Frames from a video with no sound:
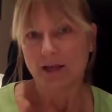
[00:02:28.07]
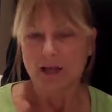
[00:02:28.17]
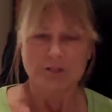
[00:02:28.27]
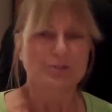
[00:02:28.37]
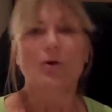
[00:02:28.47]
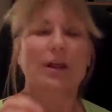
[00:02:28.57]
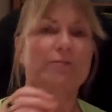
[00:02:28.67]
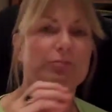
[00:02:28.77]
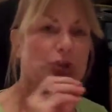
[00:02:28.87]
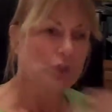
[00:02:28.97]
So
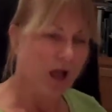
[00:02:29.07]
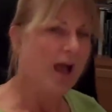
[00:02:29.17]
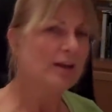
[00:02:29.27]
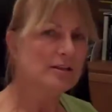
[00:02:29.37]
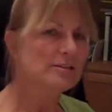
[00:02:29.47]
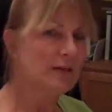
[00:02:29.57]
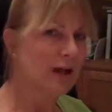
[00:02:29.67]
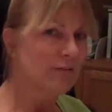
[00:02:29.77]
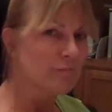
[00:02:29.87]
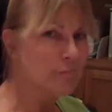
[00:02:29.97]
if John isn't
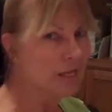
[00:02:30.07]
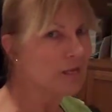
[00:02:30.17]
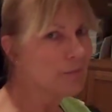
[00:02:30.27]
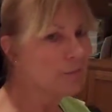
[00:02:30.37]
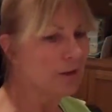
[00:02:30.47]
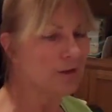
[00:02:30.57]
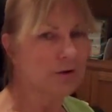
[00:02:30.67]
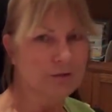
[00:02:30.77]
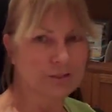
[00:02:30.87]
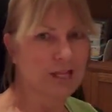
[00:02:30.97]
either making any money
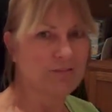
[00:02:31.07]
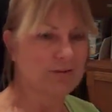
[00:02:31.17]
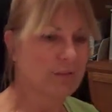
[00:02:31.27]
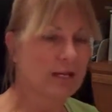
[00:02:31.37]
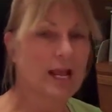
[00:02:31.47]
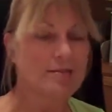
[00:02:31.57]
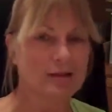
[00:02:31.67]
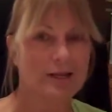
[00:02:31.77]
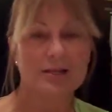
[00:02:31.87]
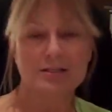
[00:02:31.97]
or saving money, then
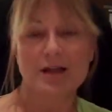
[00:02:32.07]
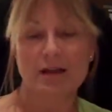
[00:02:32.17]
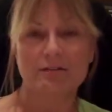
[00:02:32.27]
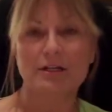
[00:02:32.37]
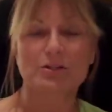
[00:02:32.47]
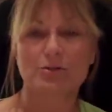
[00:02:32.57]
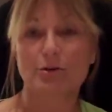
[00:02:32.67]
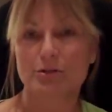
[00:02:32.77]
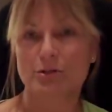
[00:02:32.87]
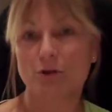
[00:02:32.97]
he's not a
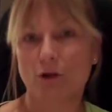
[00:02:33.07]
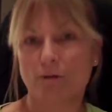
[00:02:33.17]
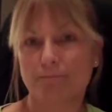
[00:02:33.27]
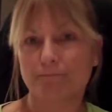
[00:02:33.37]
resource at all.